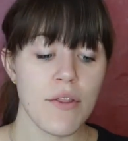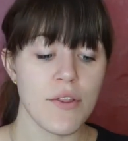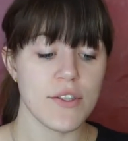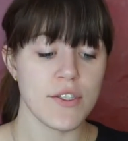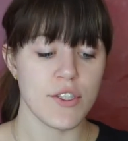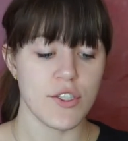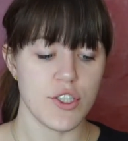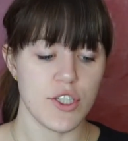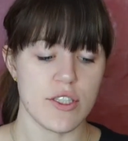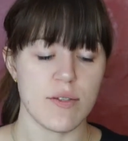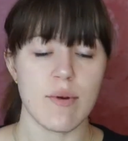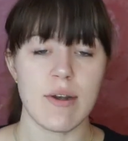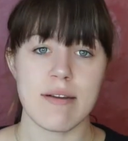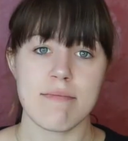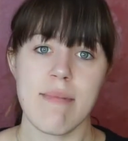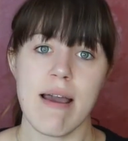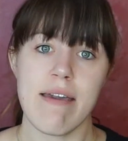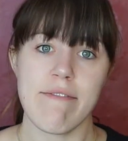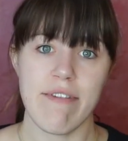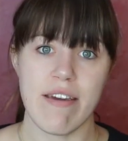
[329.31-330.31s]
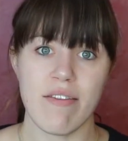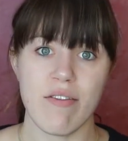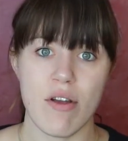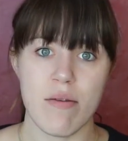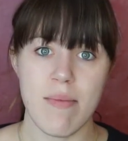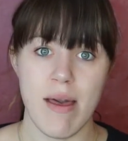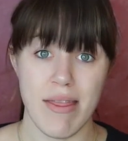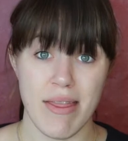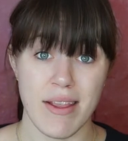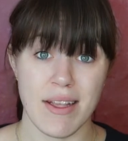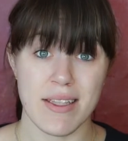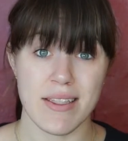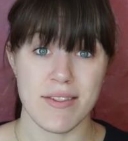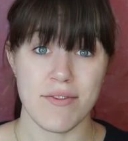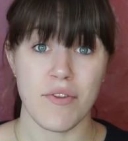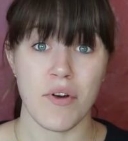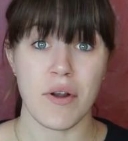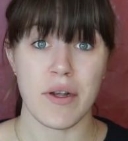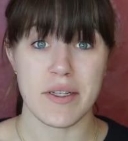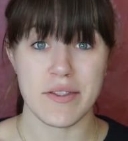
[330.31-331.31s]
This is just one of my favorite methods
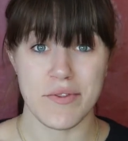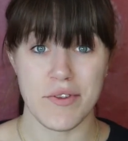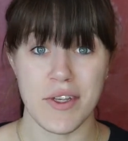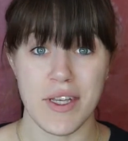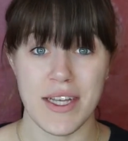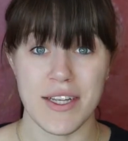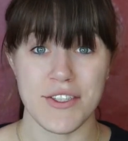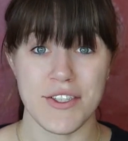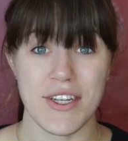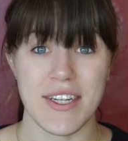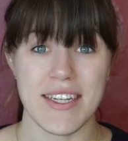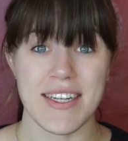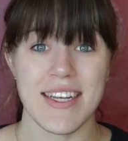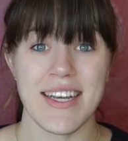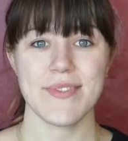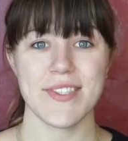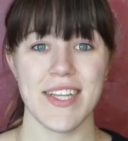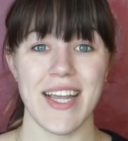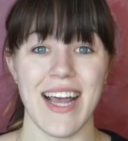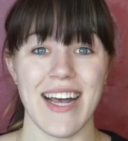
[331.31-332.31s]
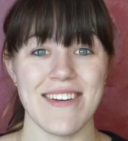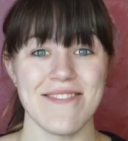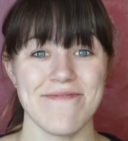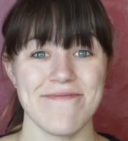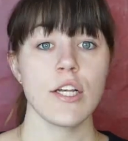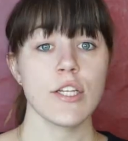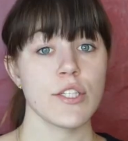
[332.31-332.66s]
for exfoliation. So yeah.